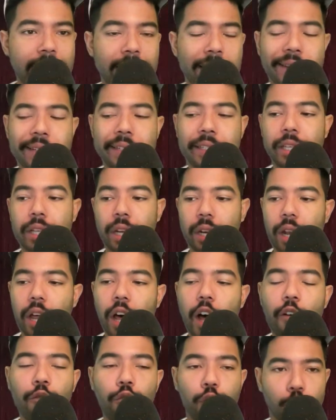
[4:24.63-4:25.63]
His
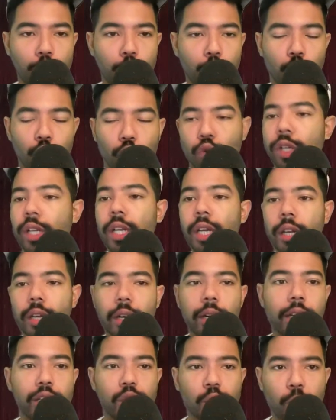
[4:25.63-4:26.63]
glove was really
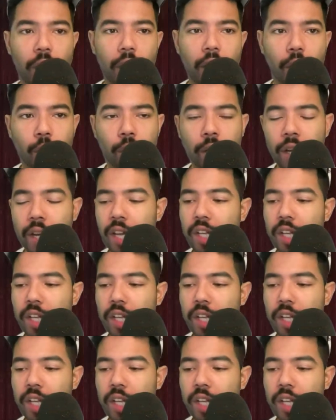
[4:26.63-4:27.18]
good as well.